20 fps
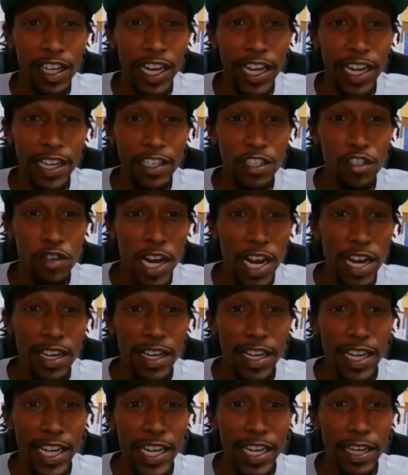and trying
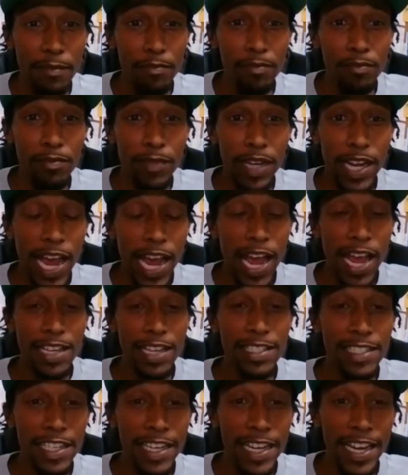to keep
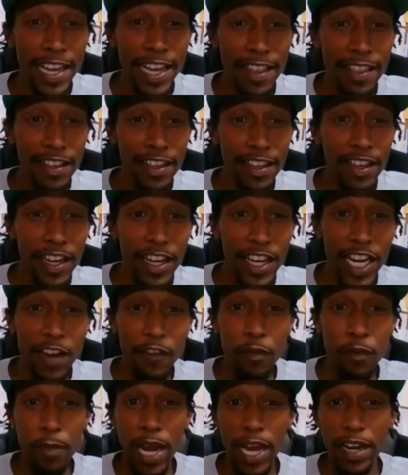guys together, get
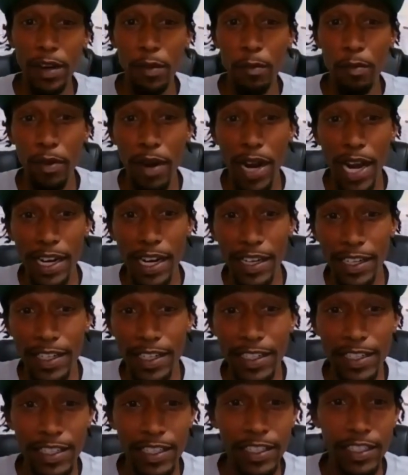everybody to
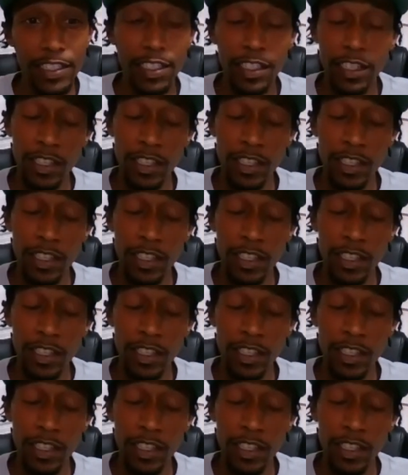practice. And